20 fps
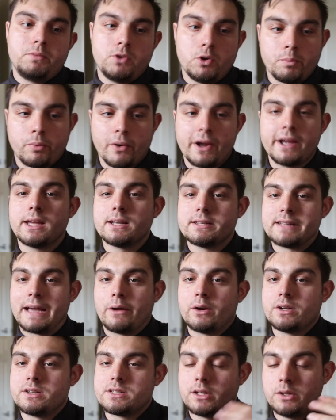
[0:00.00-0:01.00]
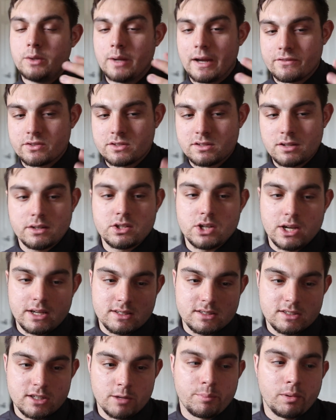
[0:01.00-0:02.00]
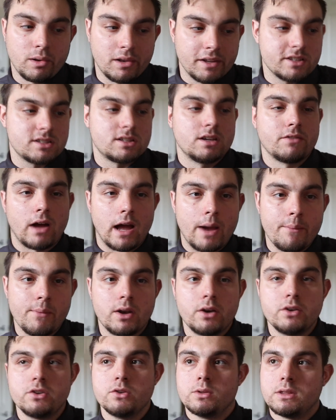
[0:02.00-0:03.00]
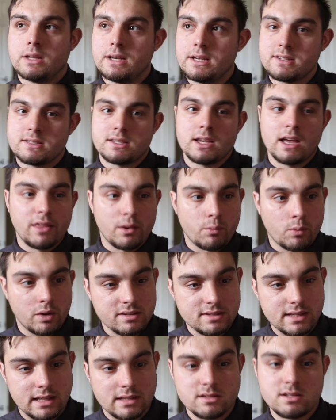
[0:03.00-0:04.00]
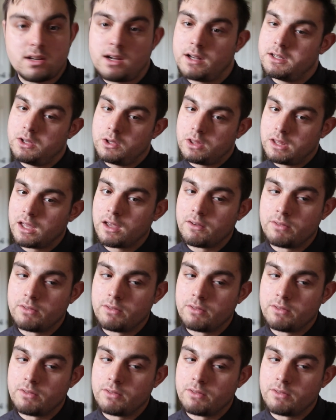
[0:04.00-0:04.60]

you break it down until you have such a simple list of I'm going to do this, and then once that's done, you think